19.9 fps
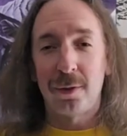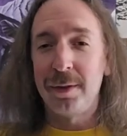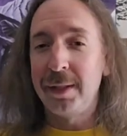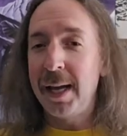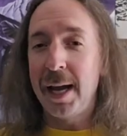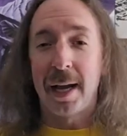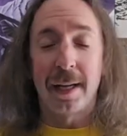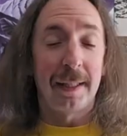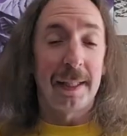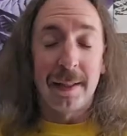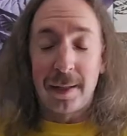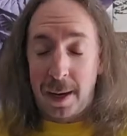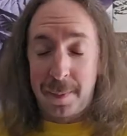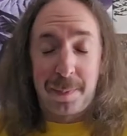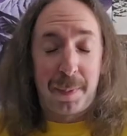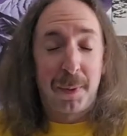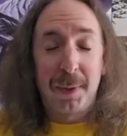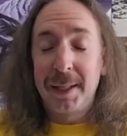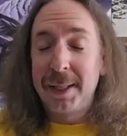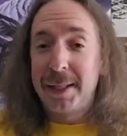yeah, I'm
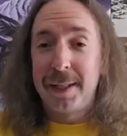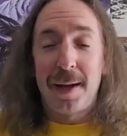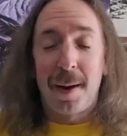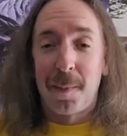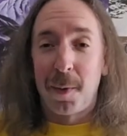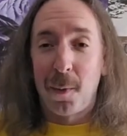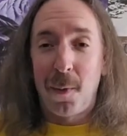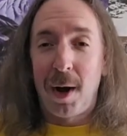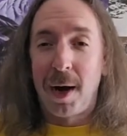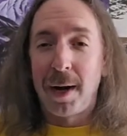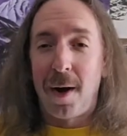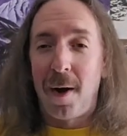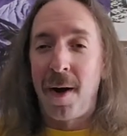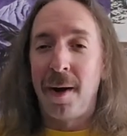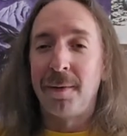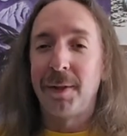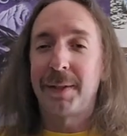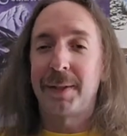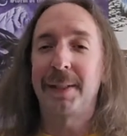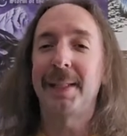putting it number one.
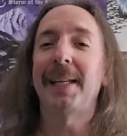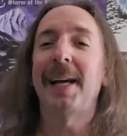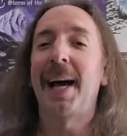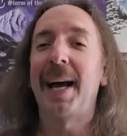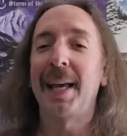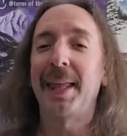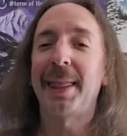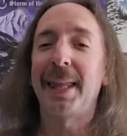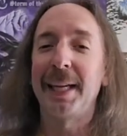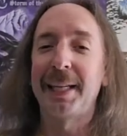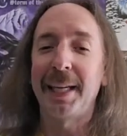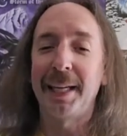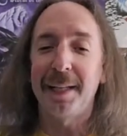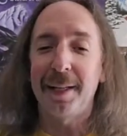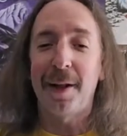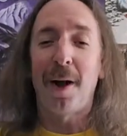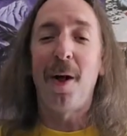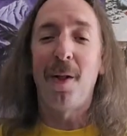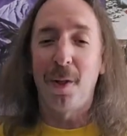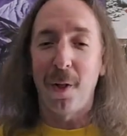Obviously, I think
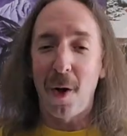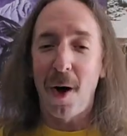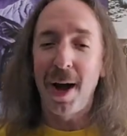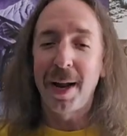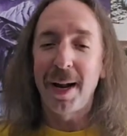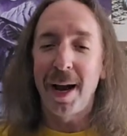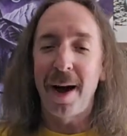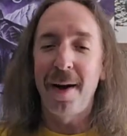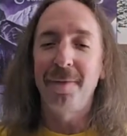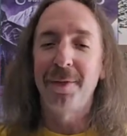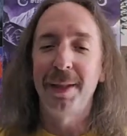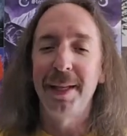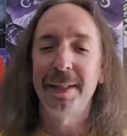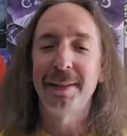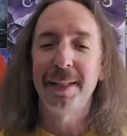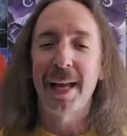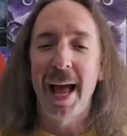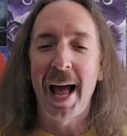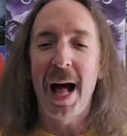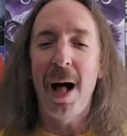a lot of
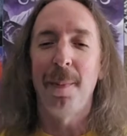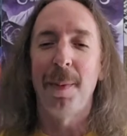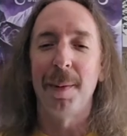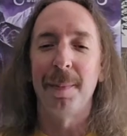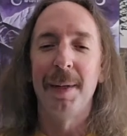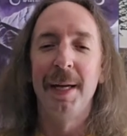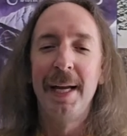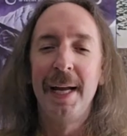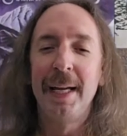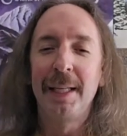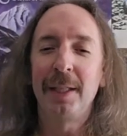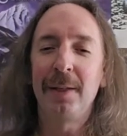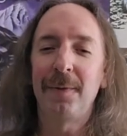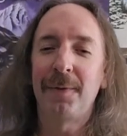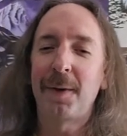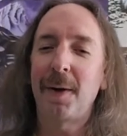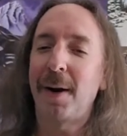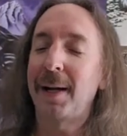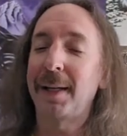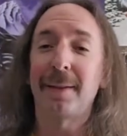this album. You've
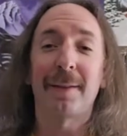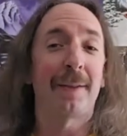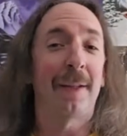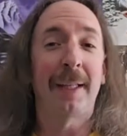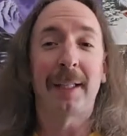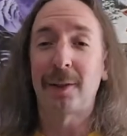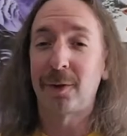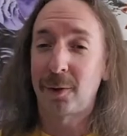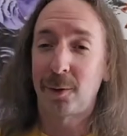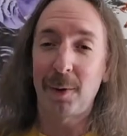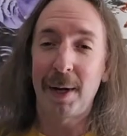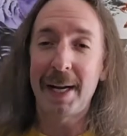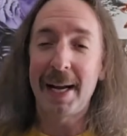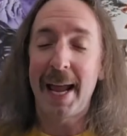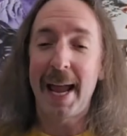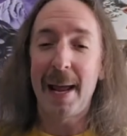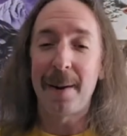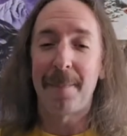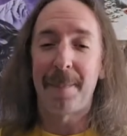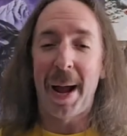got, like,
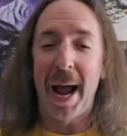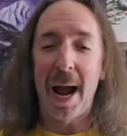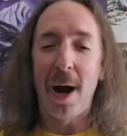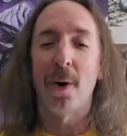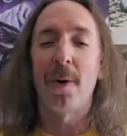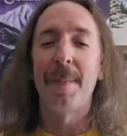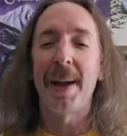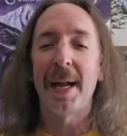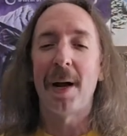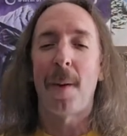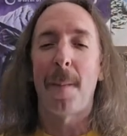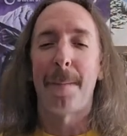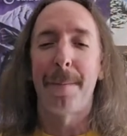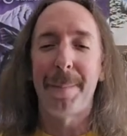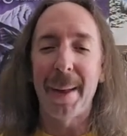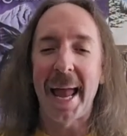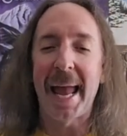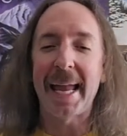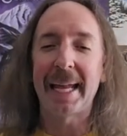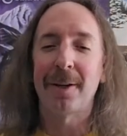straight-ahead power metal
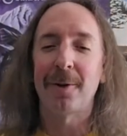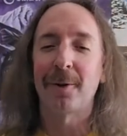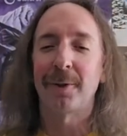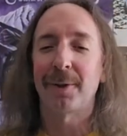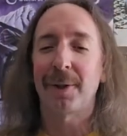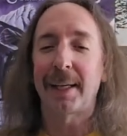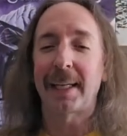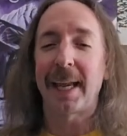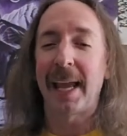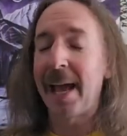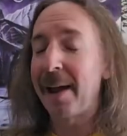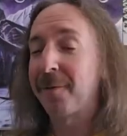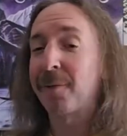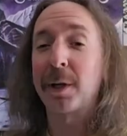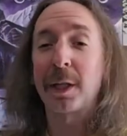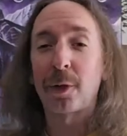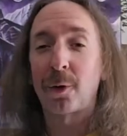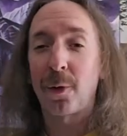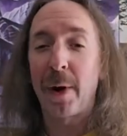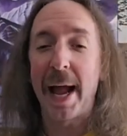bangers like Every
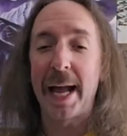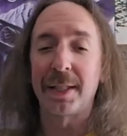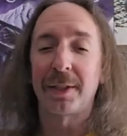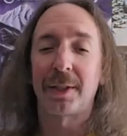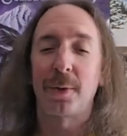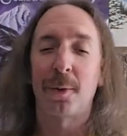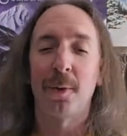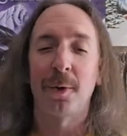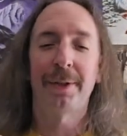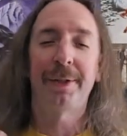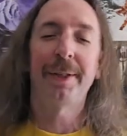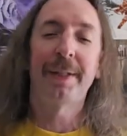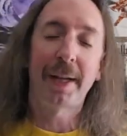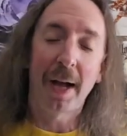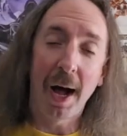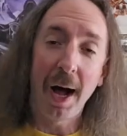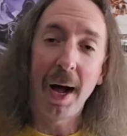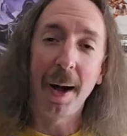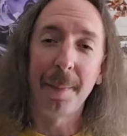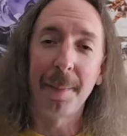Crest or
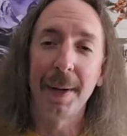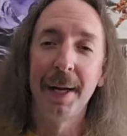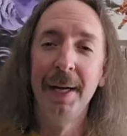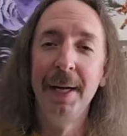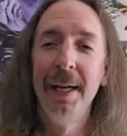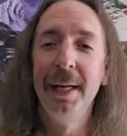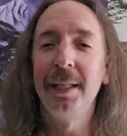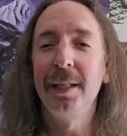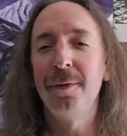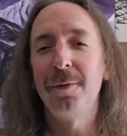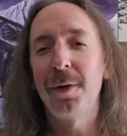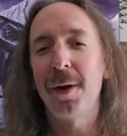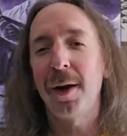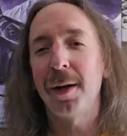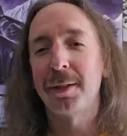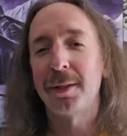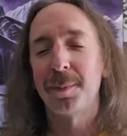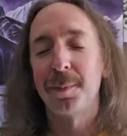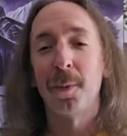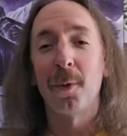Succumb. You've
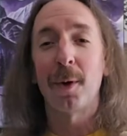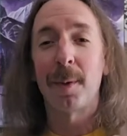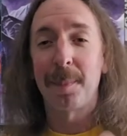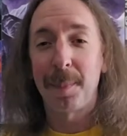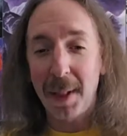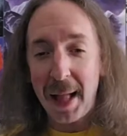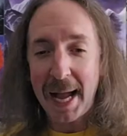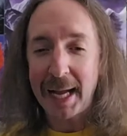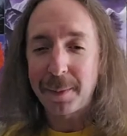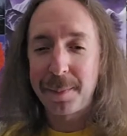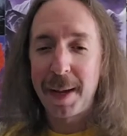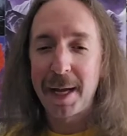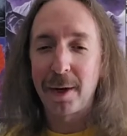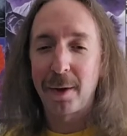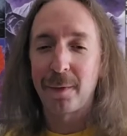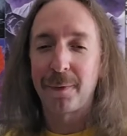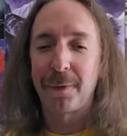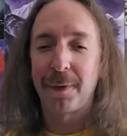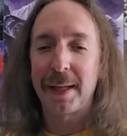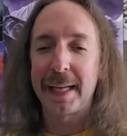got more black
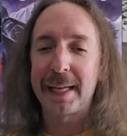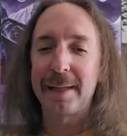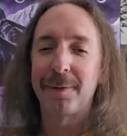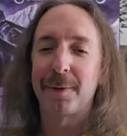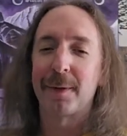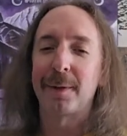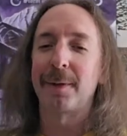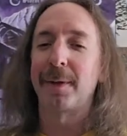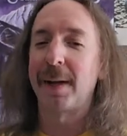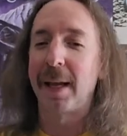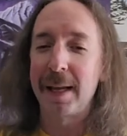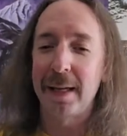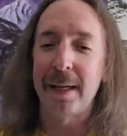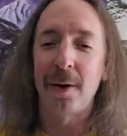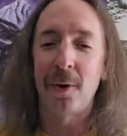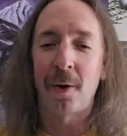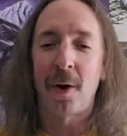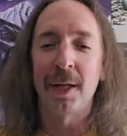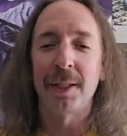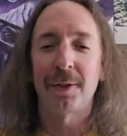metal flavor
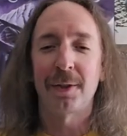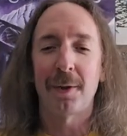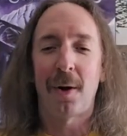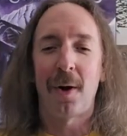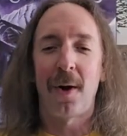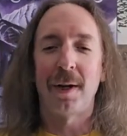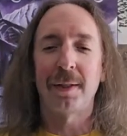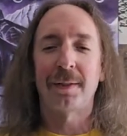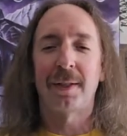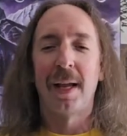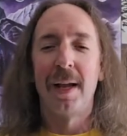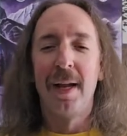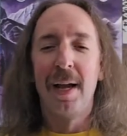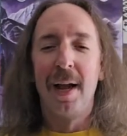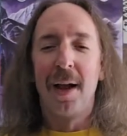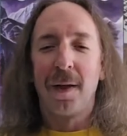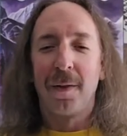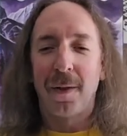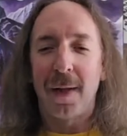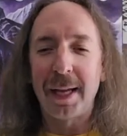on songs
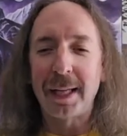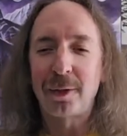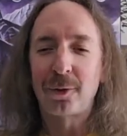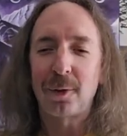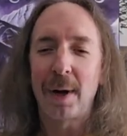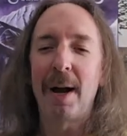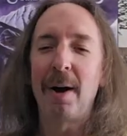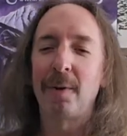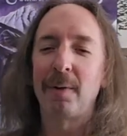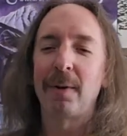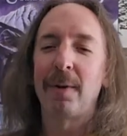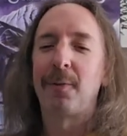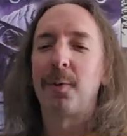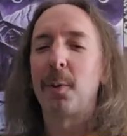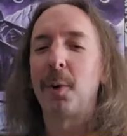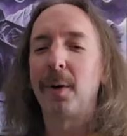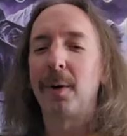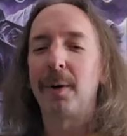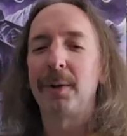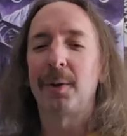like Drowner of
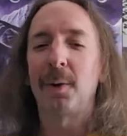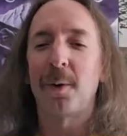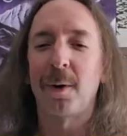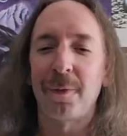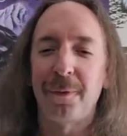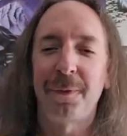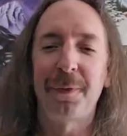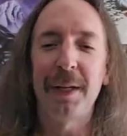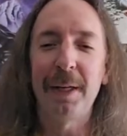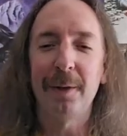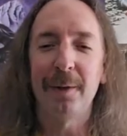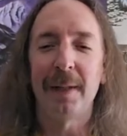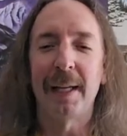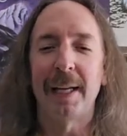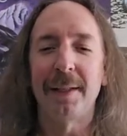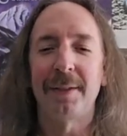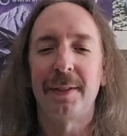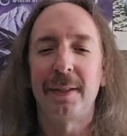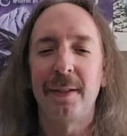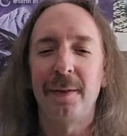Worlds or
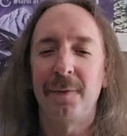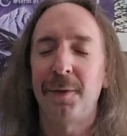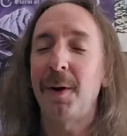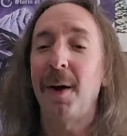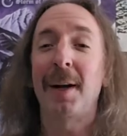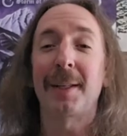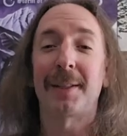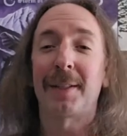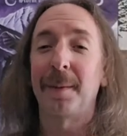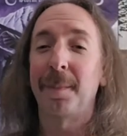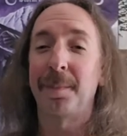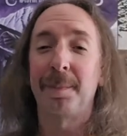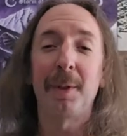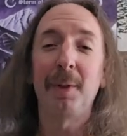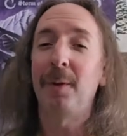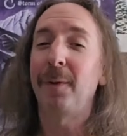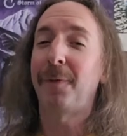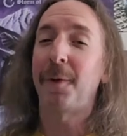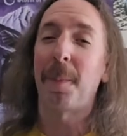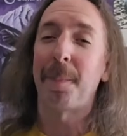Fearless. You've got some
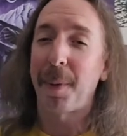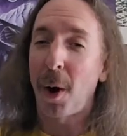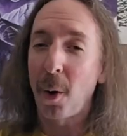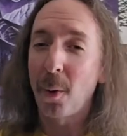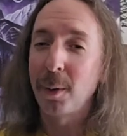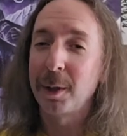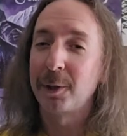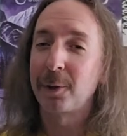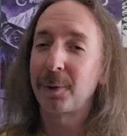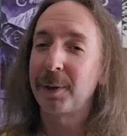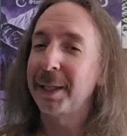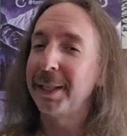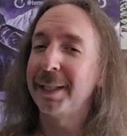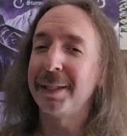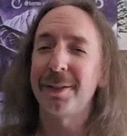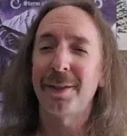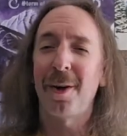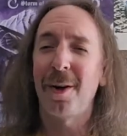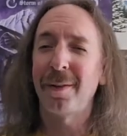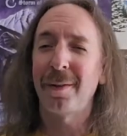beautiful poetry in a
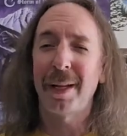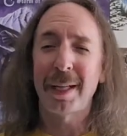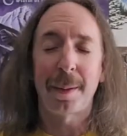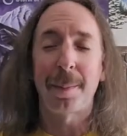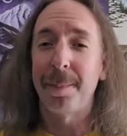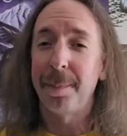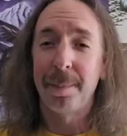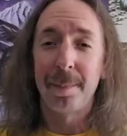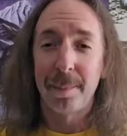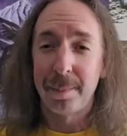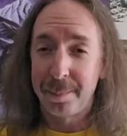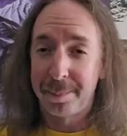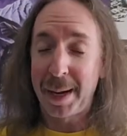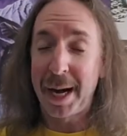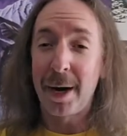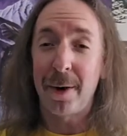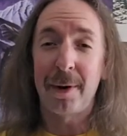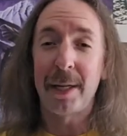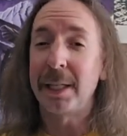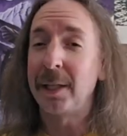song like
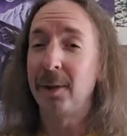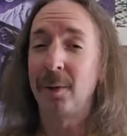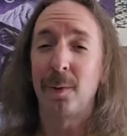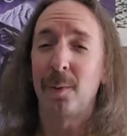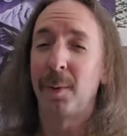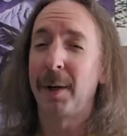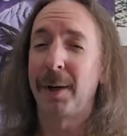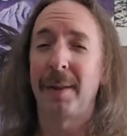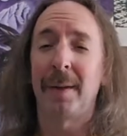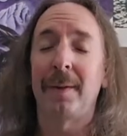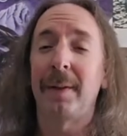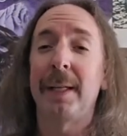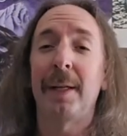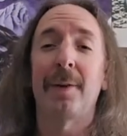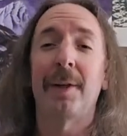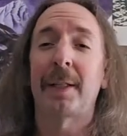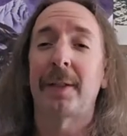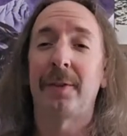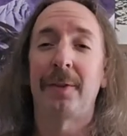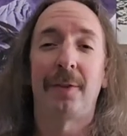Bury You, where the
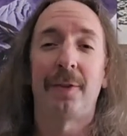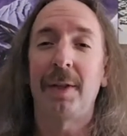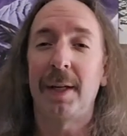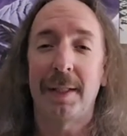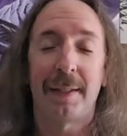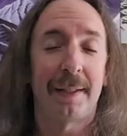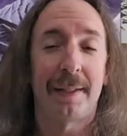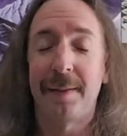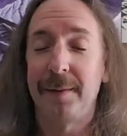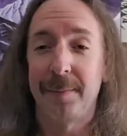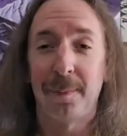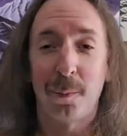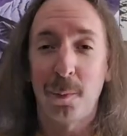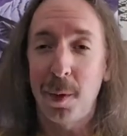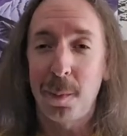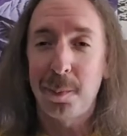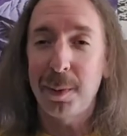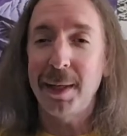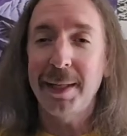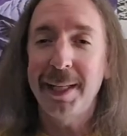lyrics just
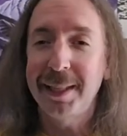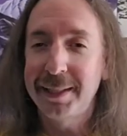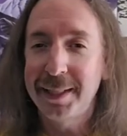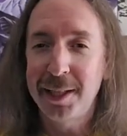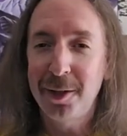will bring a